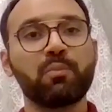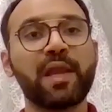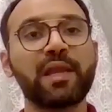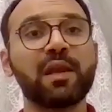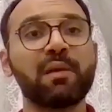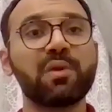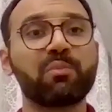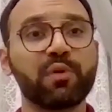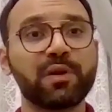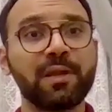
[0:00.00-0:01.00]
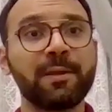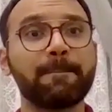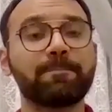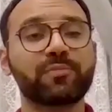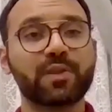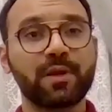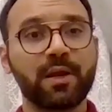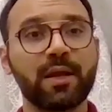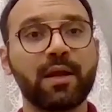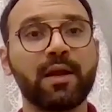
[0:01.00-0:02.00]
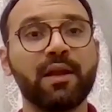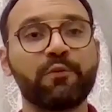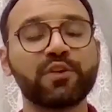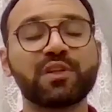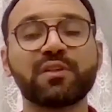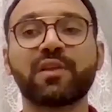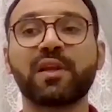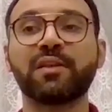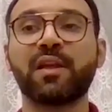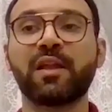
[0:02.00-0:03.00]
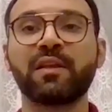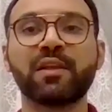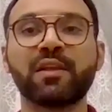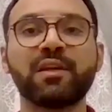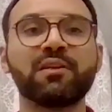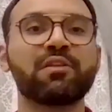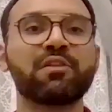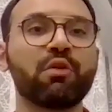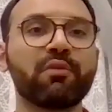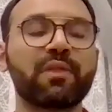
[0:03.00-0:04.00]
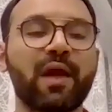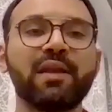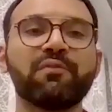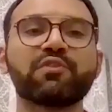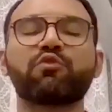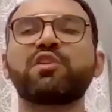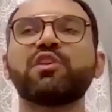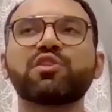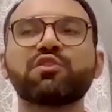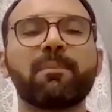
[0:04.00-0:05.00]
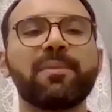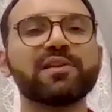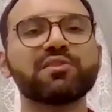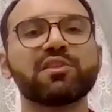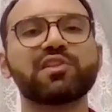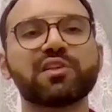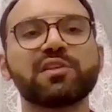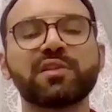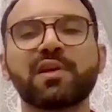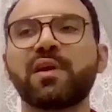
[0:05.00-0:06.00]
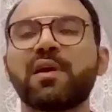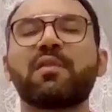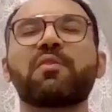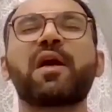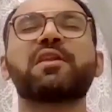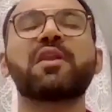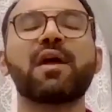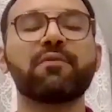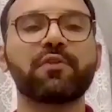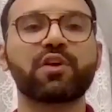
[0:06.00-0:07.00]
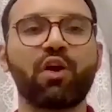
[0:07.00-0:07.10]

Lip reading: they can be pretty efficient and lean in doing that. Even traditional businesses that never